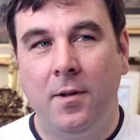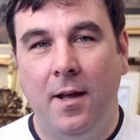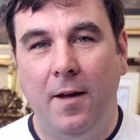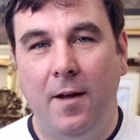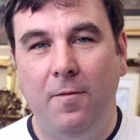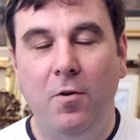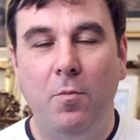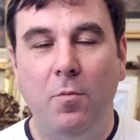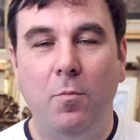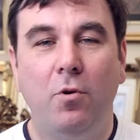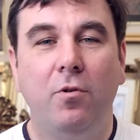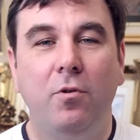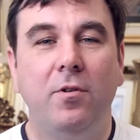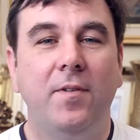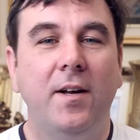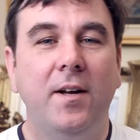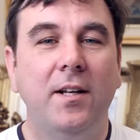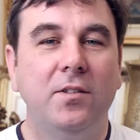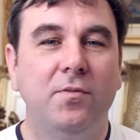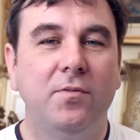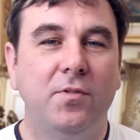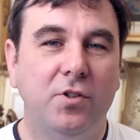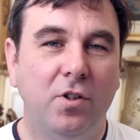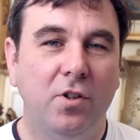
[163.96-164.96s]
if you're a more
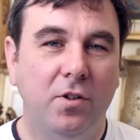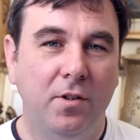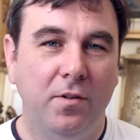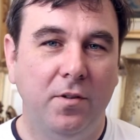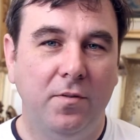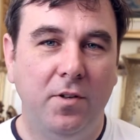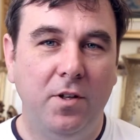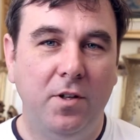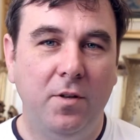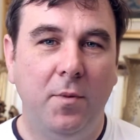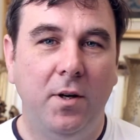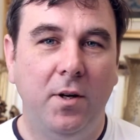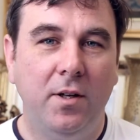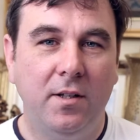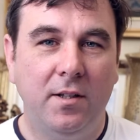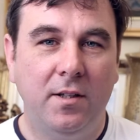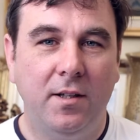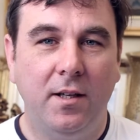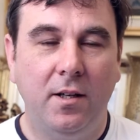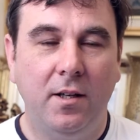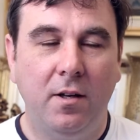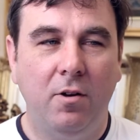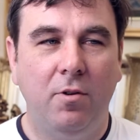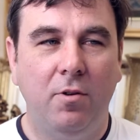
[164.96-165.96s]
advanced photographer, you might
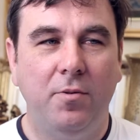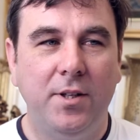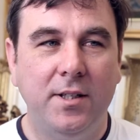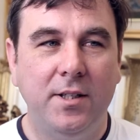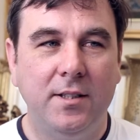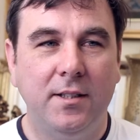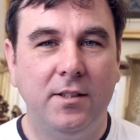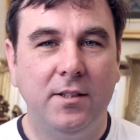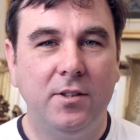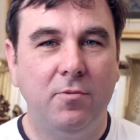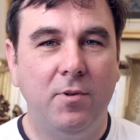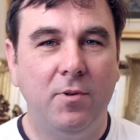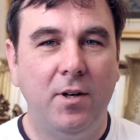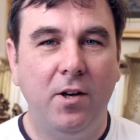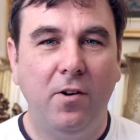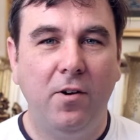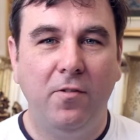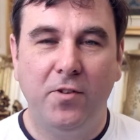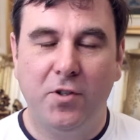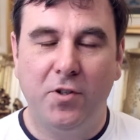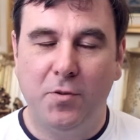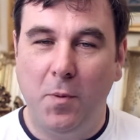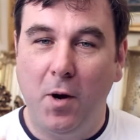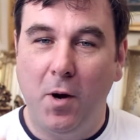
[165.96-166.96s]
think, oh, these things are really
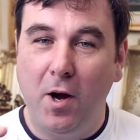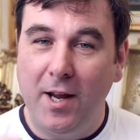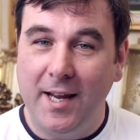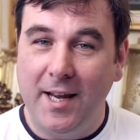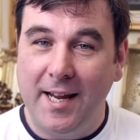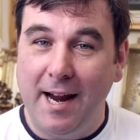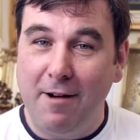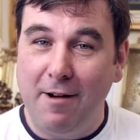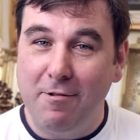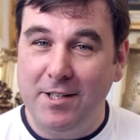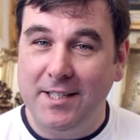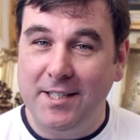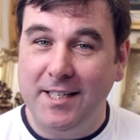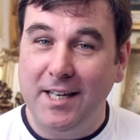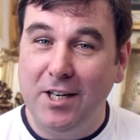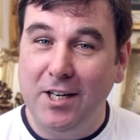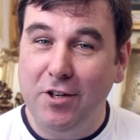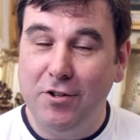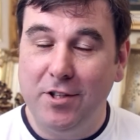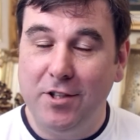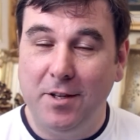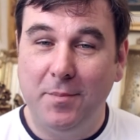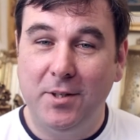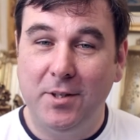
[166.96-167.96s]
obvious, but I guarantee
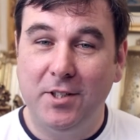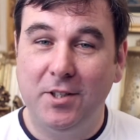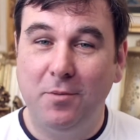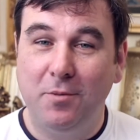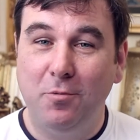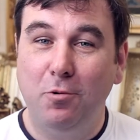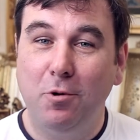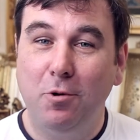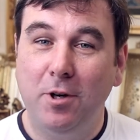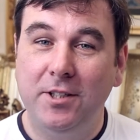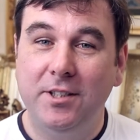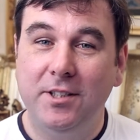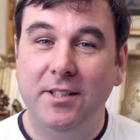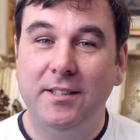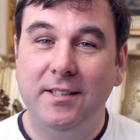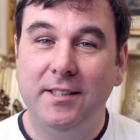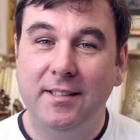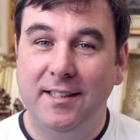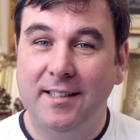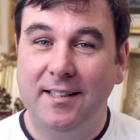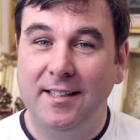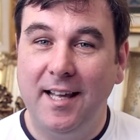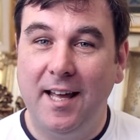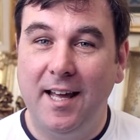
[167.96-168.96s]
you there'll be some
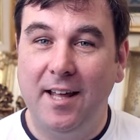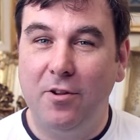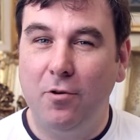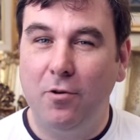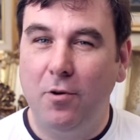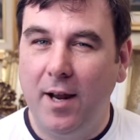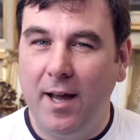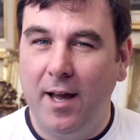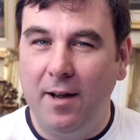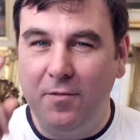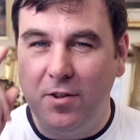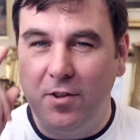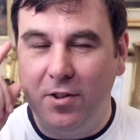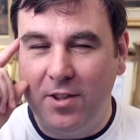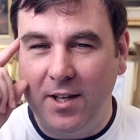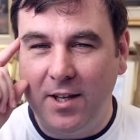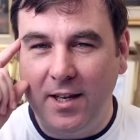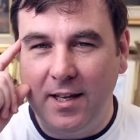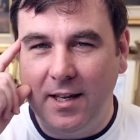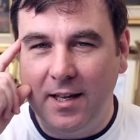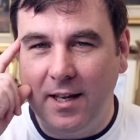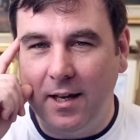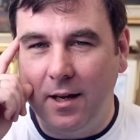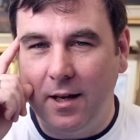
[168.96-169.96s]
questions in there that will have you
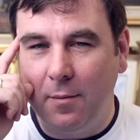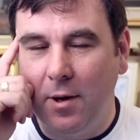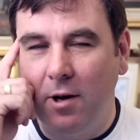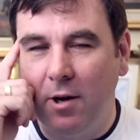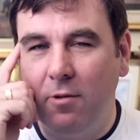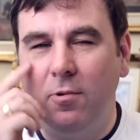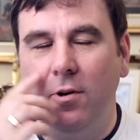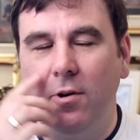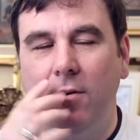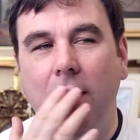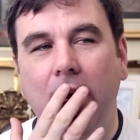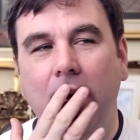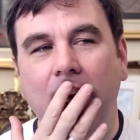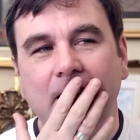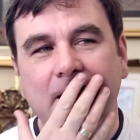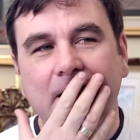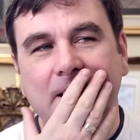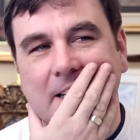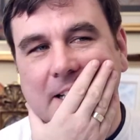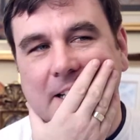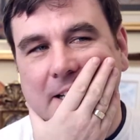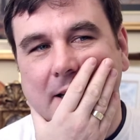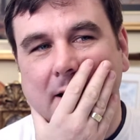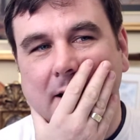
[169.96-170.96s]
thinking about, well,
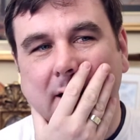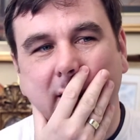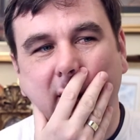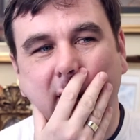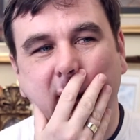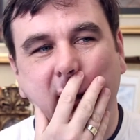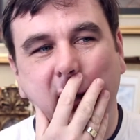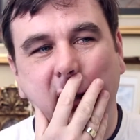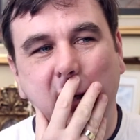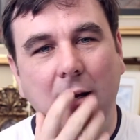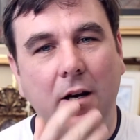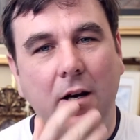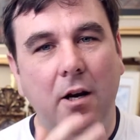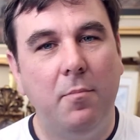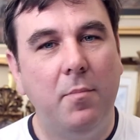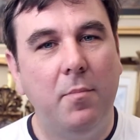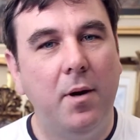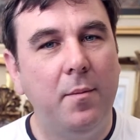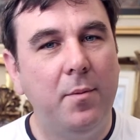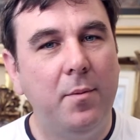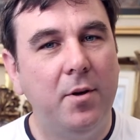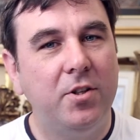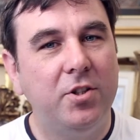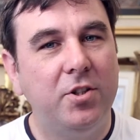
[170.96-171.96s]
actually, you know,
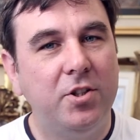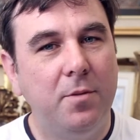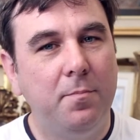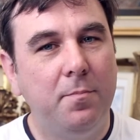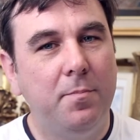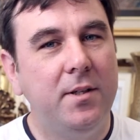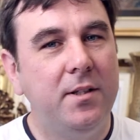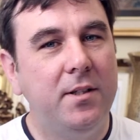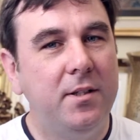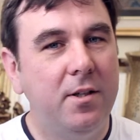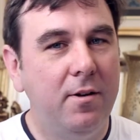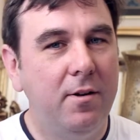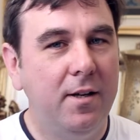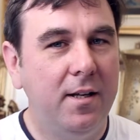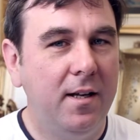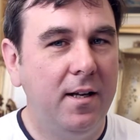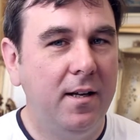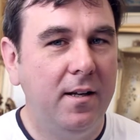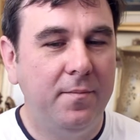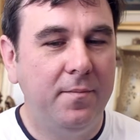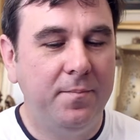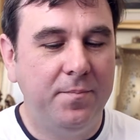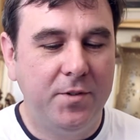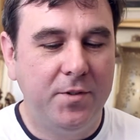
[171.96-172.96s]
maybe I should be doing
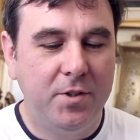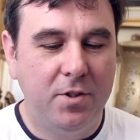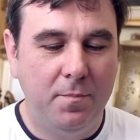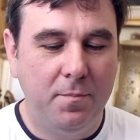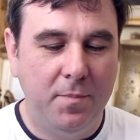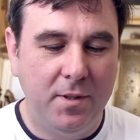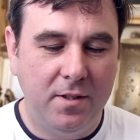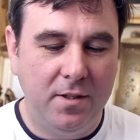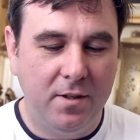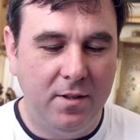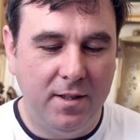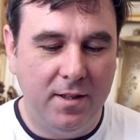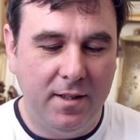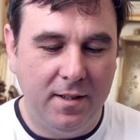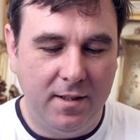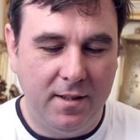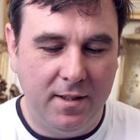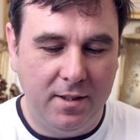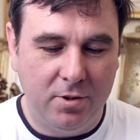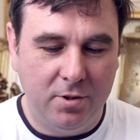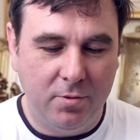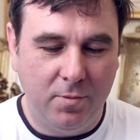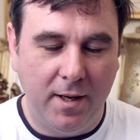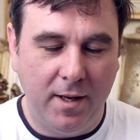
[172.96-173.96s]
it, should be doing it
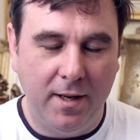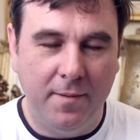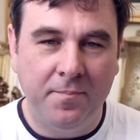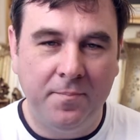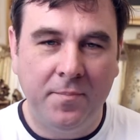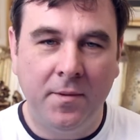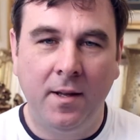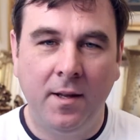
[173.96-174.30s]
this way.